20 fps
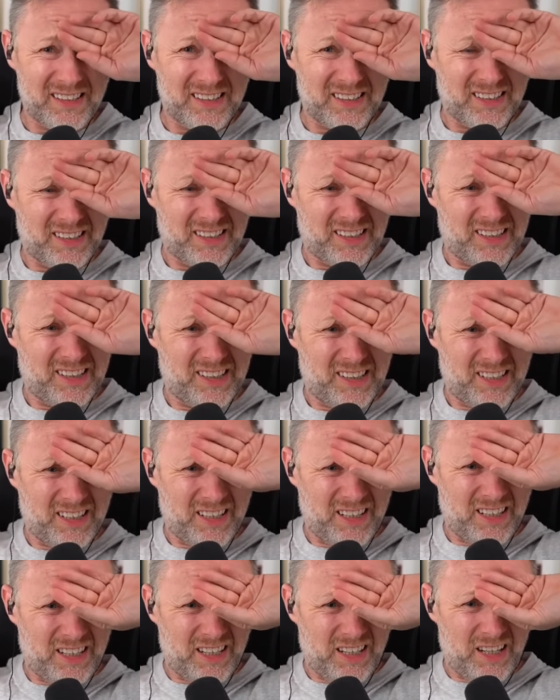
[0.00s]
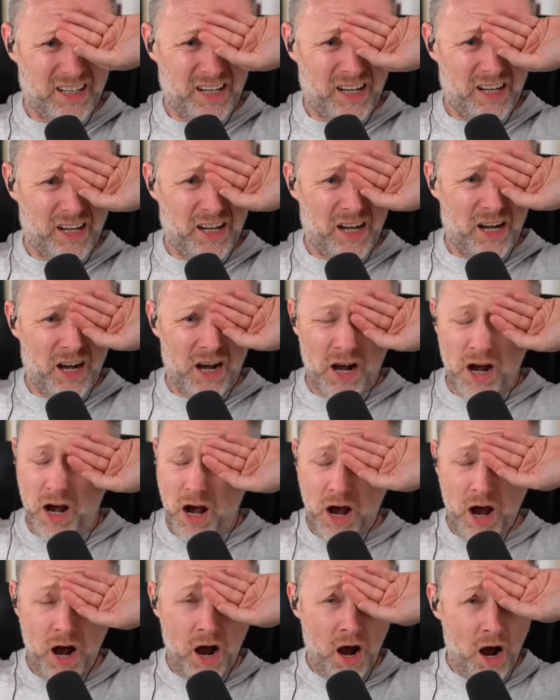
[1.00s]

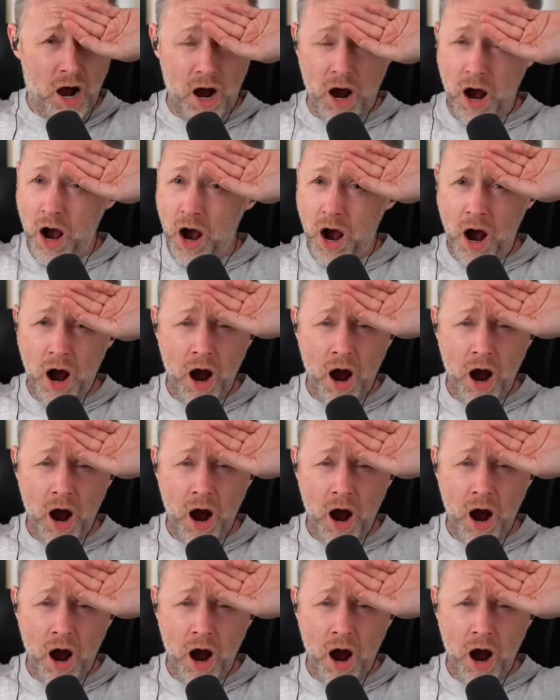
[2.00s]
(no one is talking)